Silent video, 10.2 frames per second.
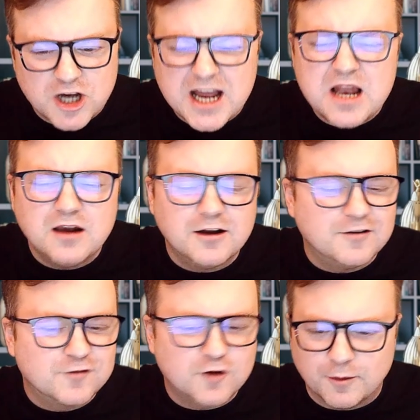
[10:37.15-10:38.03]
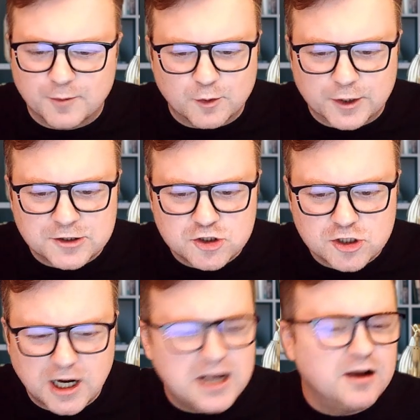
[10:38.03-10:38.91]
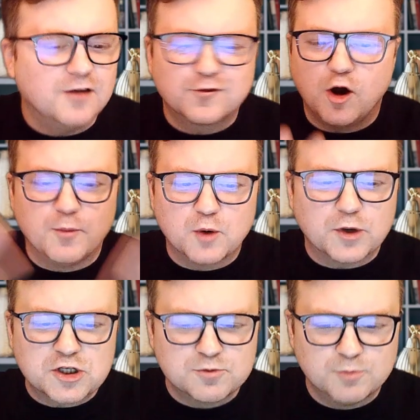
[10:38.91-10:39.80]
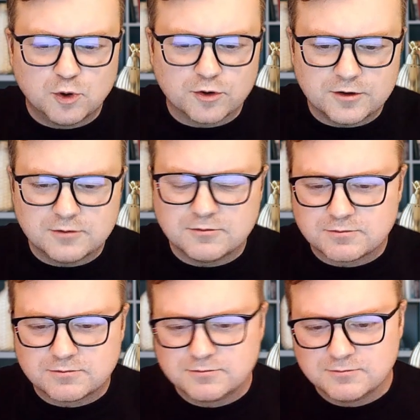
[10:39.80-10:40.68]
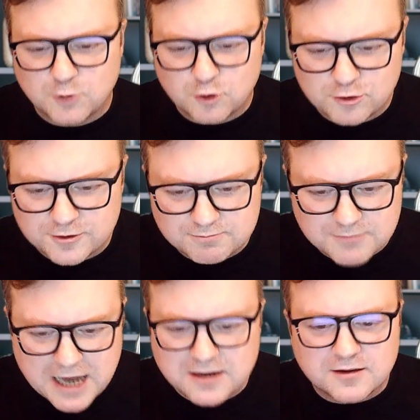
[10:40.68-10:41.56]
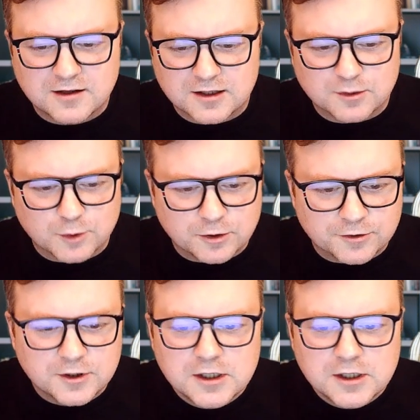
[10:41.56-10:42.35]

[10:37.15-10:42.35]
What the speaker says: I love comma which. I love comma which more than anything in the world,